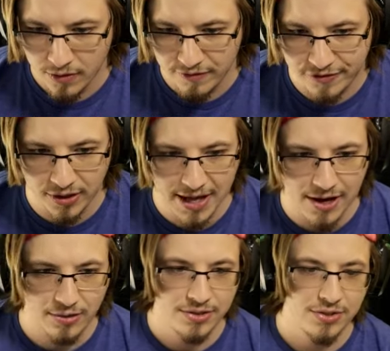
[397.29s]
Full
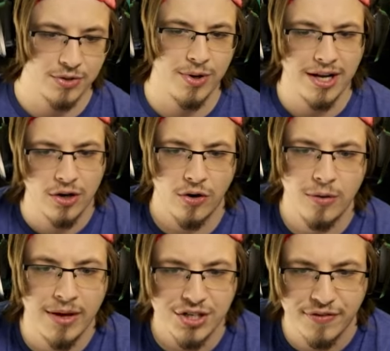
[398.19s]
house. So we're not gonna earn
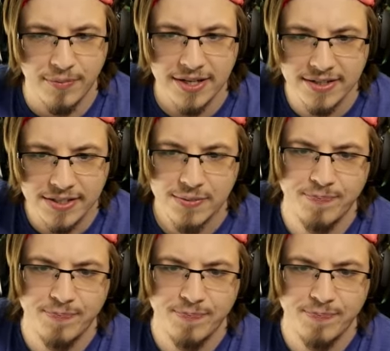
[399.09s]
much from this.